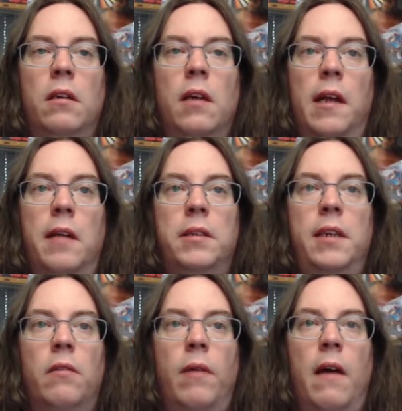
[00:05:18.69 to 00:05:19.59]
I let them
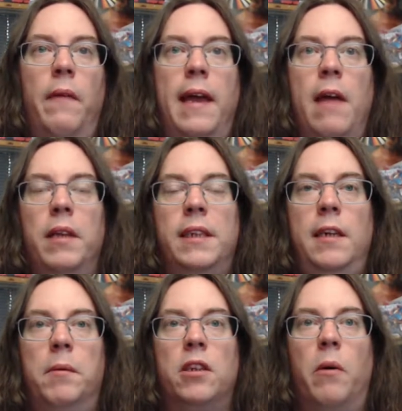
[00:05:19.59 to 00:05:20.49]
sneak around. They can't really
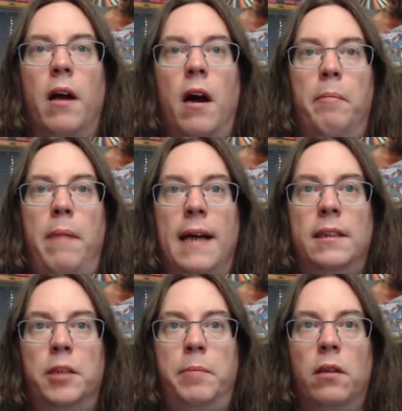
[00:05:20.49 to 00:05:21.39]
see what's going on past
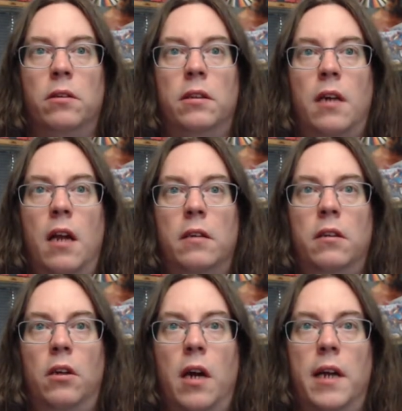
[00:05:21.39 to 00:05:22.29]
these pillars.
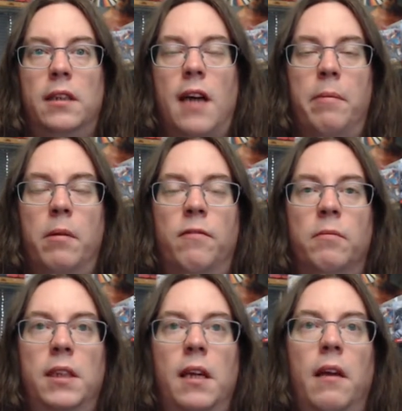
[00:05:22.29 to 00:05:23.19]
They're kind of stopping them from
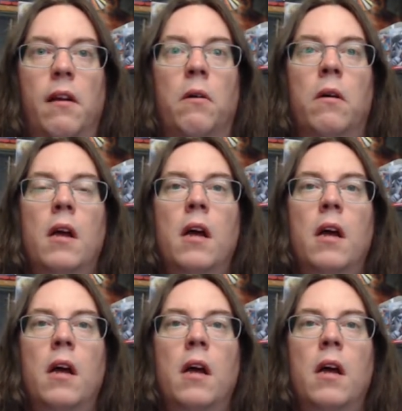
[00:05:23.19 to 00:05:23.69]
seeing, you know.